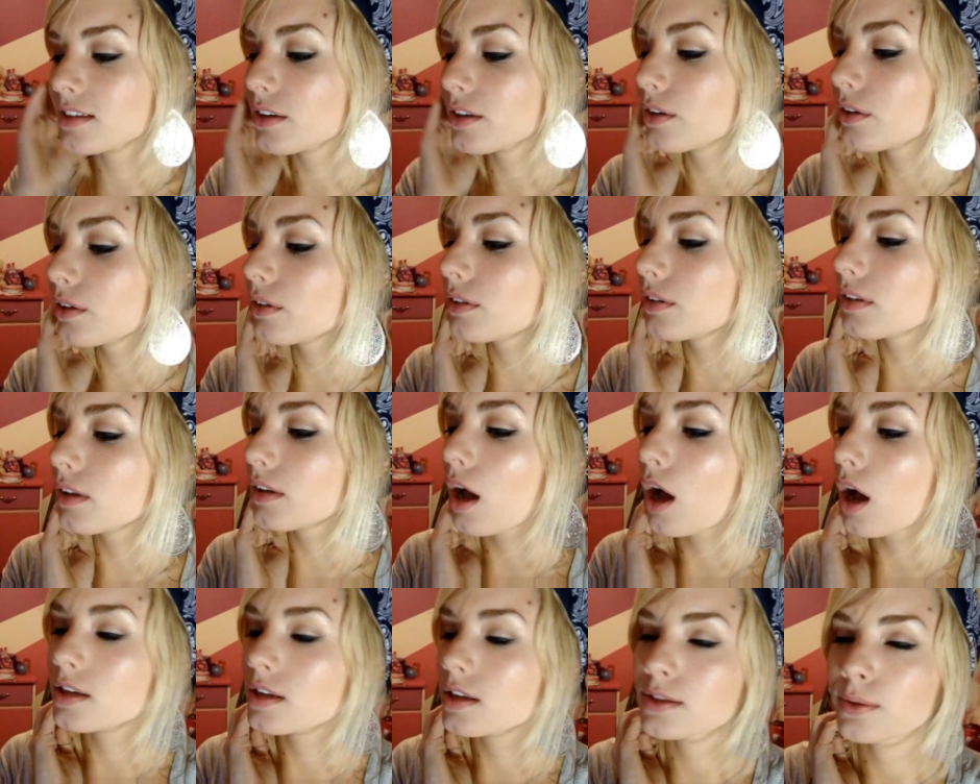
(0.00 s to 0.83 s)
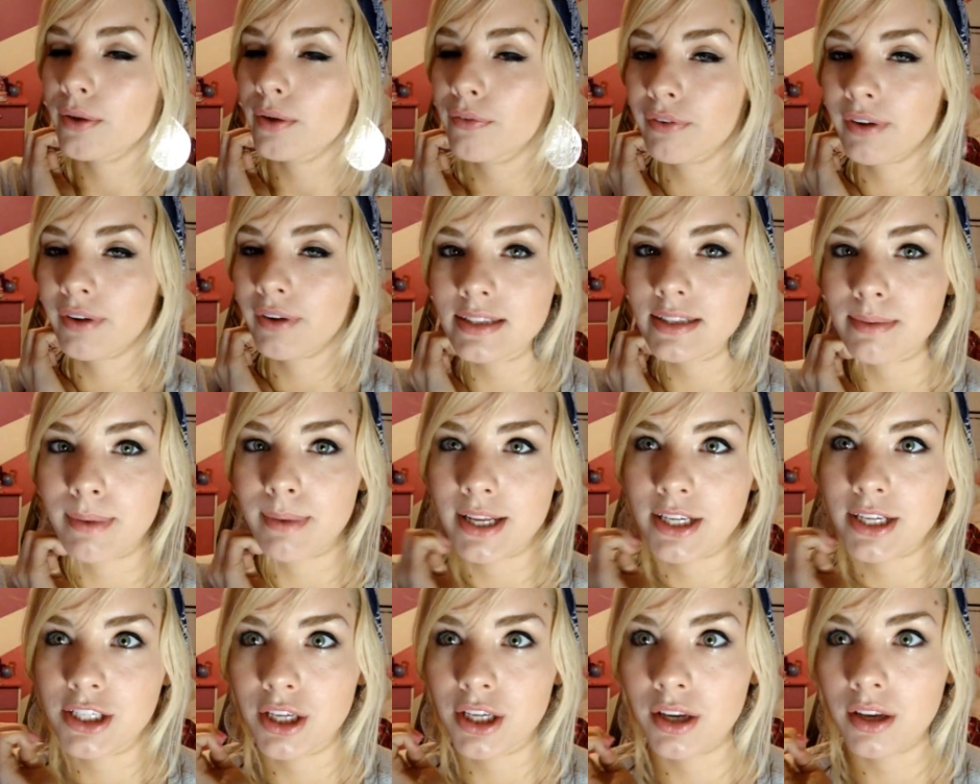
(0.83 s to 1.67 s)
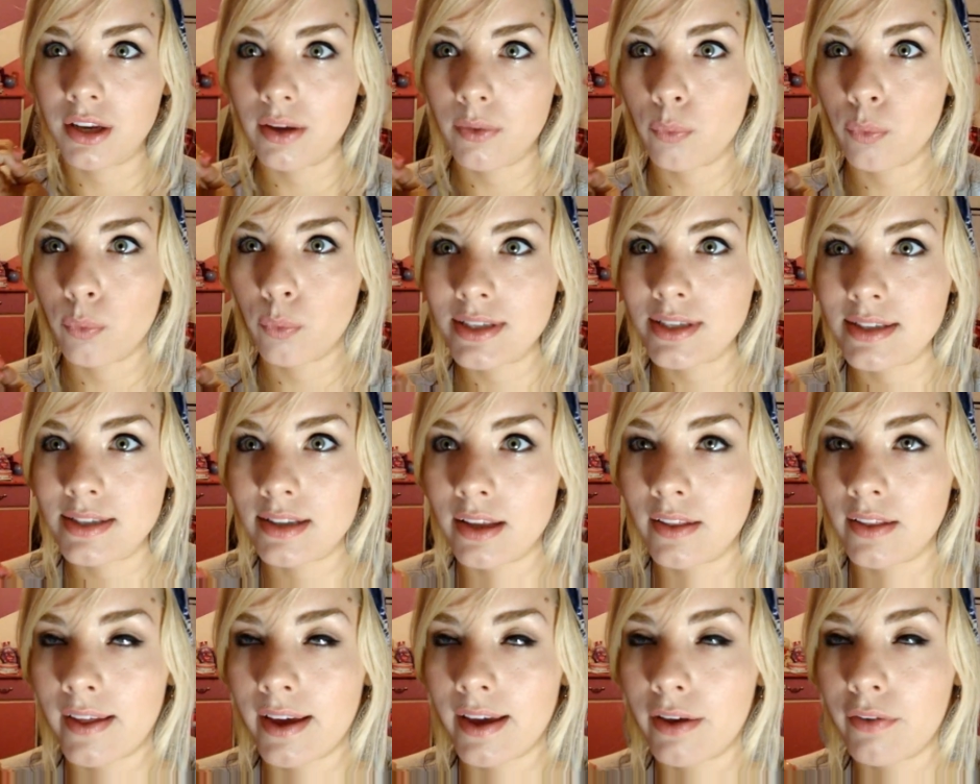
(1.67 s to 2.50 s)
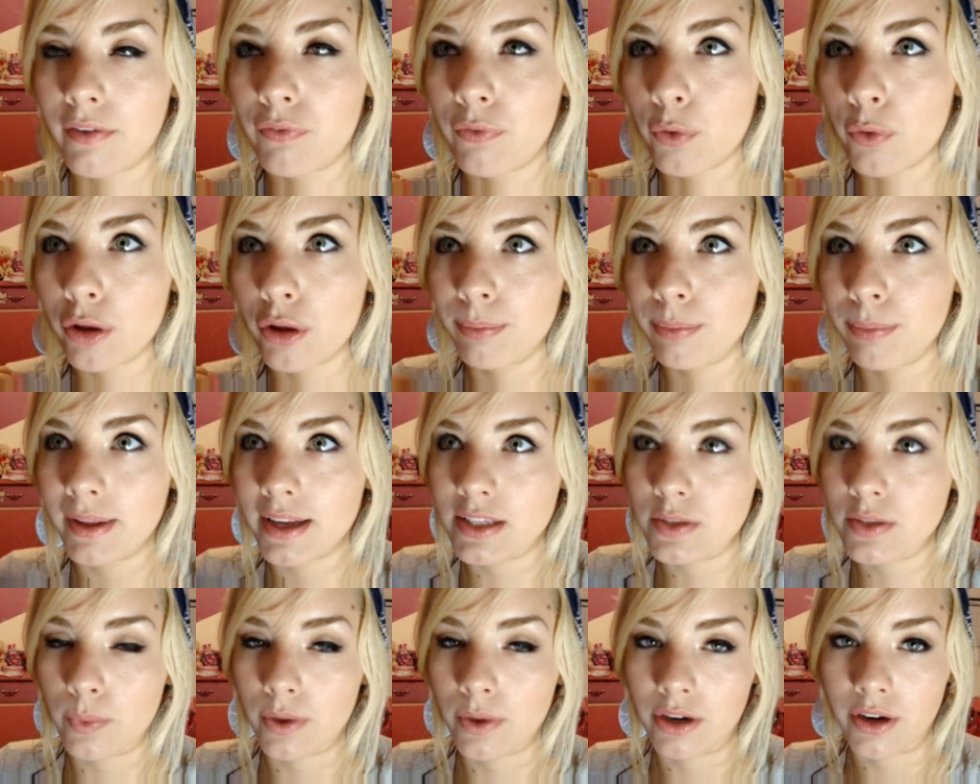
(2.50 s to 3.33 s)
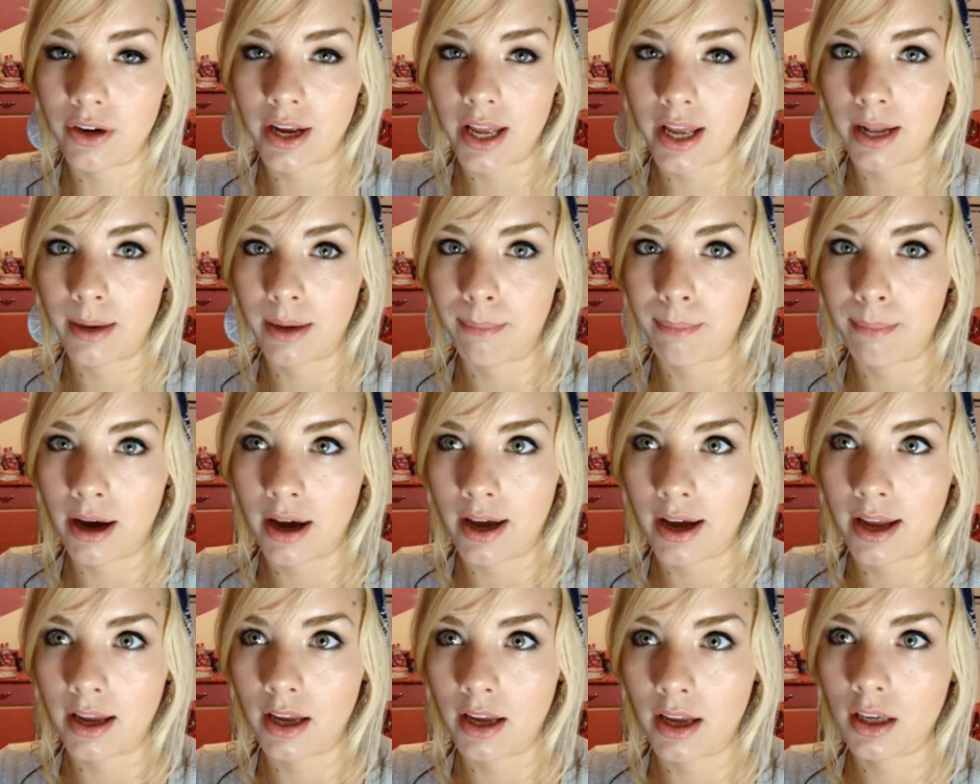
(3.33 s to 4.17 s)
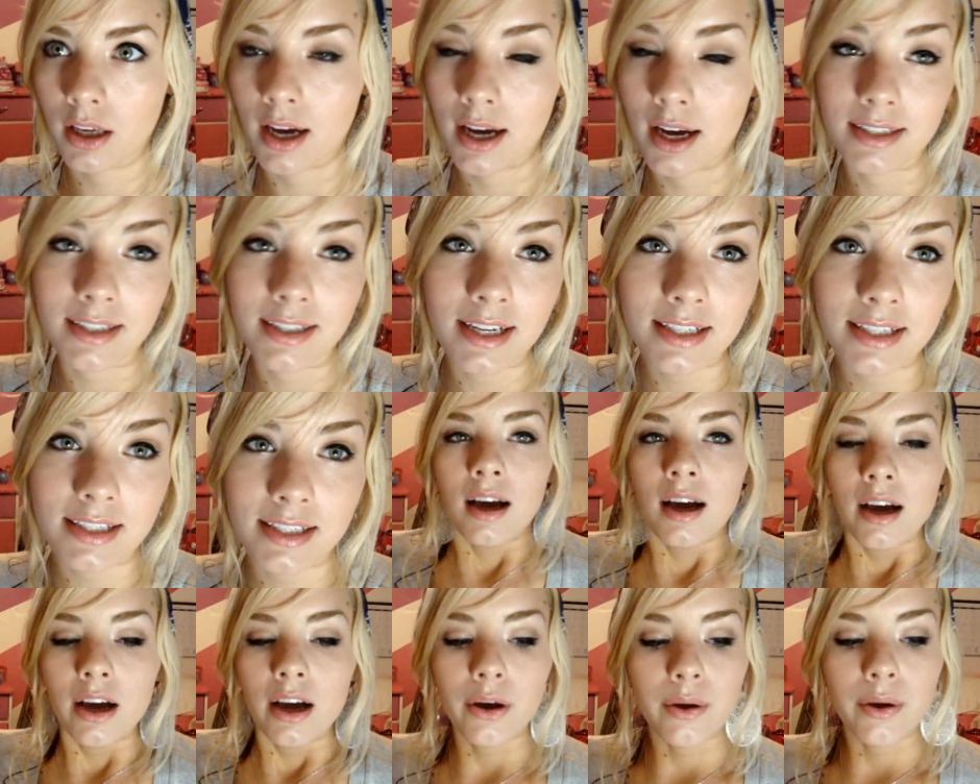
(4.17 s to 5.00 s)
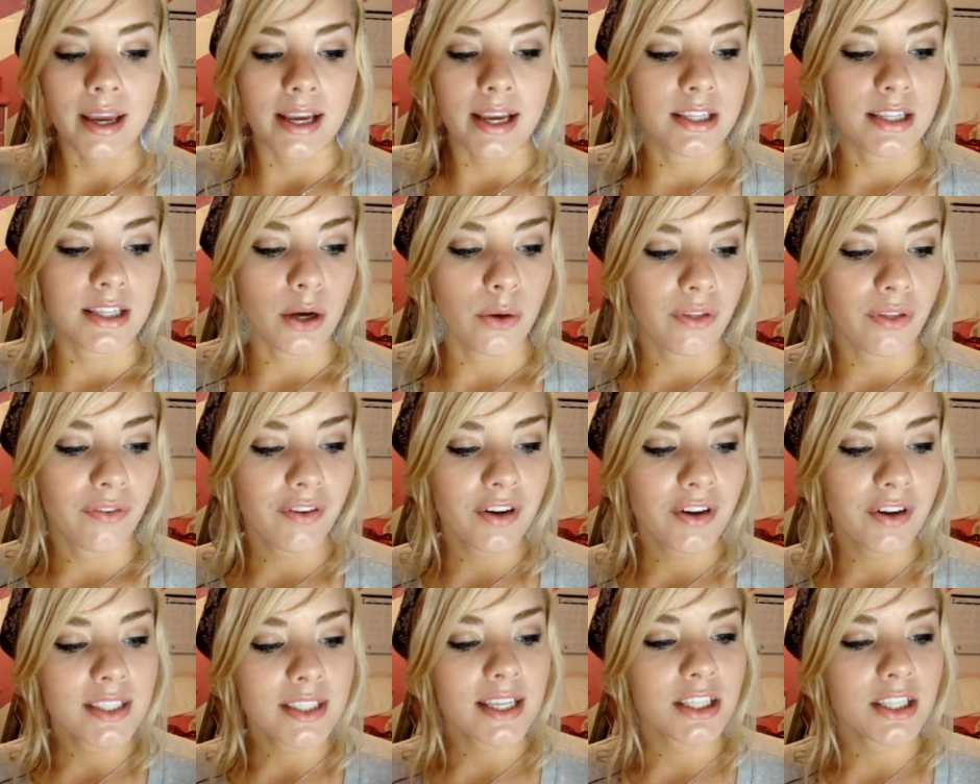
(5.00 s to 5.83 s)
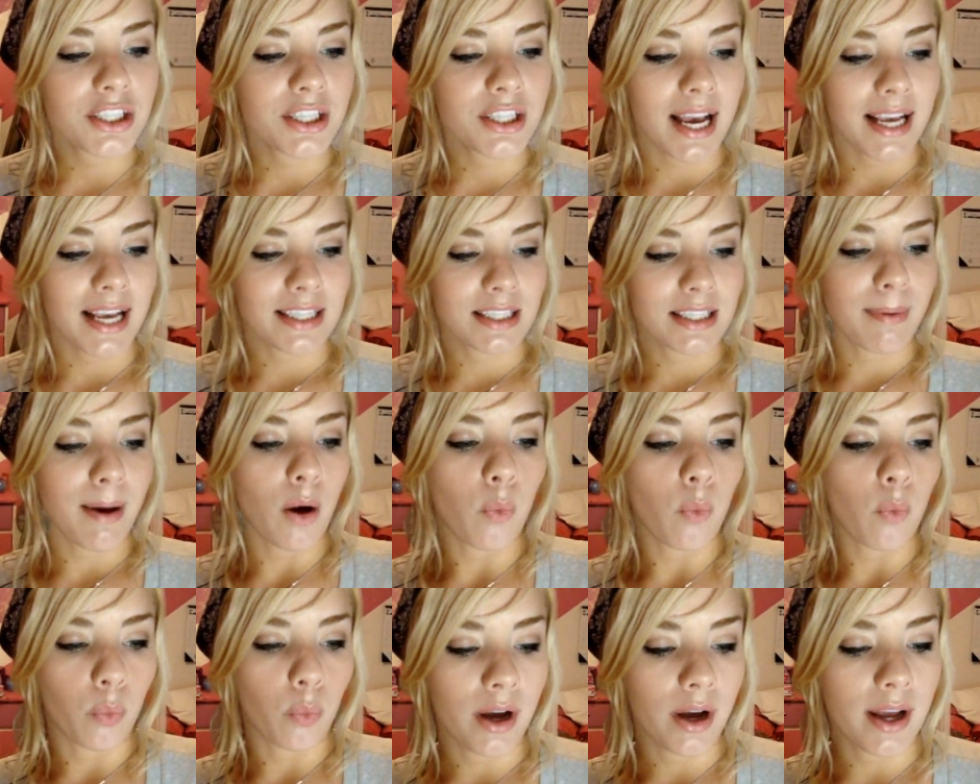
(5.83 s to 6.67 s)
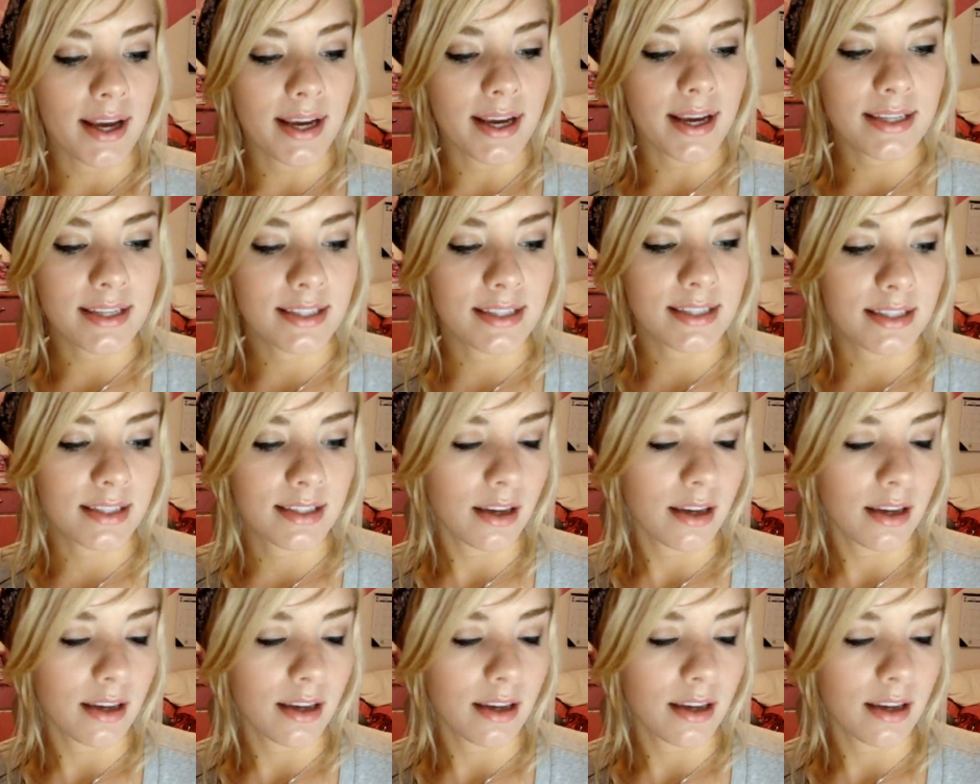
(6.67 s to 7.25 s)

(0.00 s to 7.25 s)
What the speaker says: girl, also I forgot to mention, was the 4th place winner in my contest. Okay, so the first thing she asked about was,